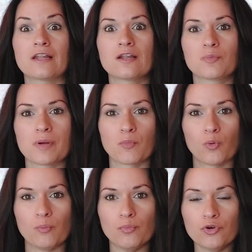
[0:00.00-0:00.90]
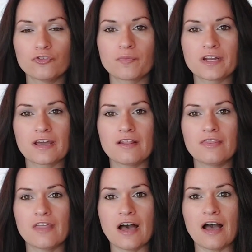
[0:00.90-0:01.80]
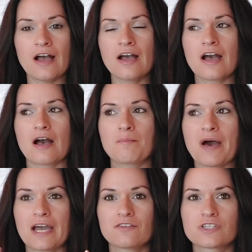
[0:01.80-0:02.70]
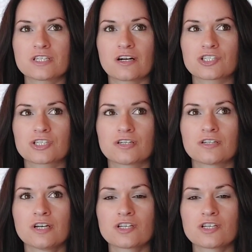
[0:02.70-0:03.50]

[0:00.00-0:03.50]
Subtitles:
a little bit more movement in there and pain reduction.